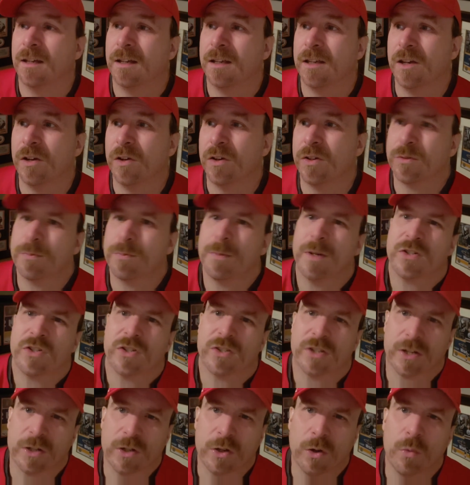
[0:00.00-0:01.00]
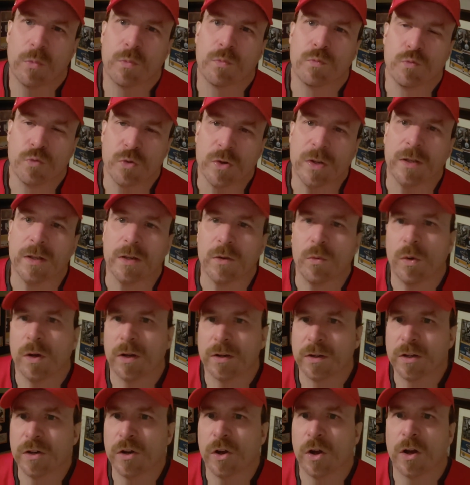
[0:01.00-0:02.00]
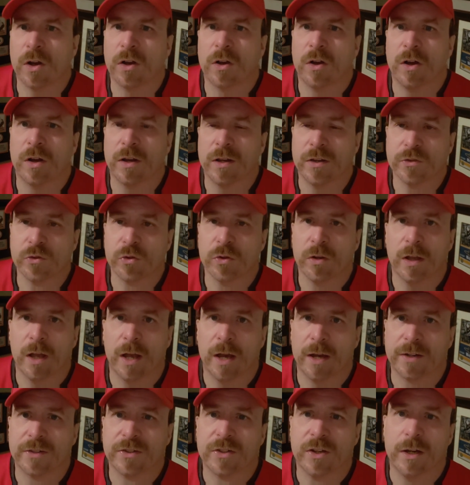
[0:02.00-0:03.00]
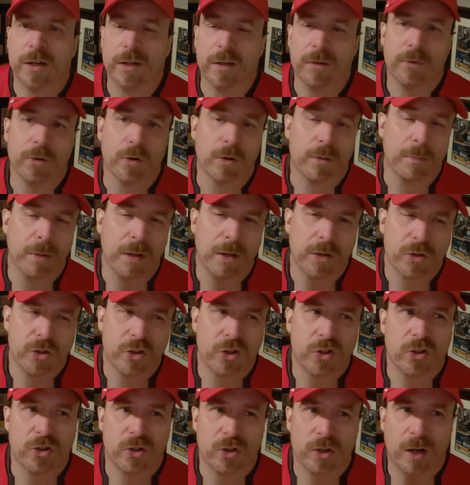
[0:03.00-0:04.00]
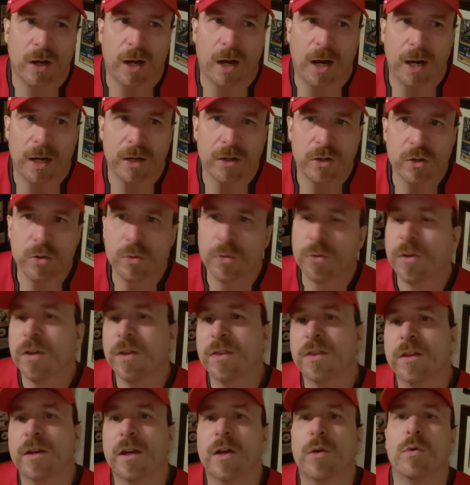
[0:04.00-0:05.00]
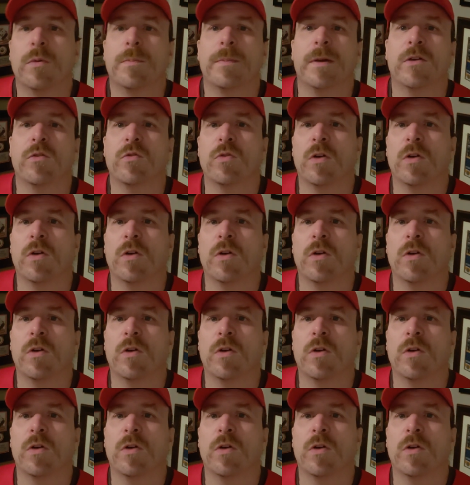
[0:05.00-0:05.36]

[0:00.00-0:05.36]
You know, as much as I don't really want to knock on Israel Adesanya very much, I do think that I would pick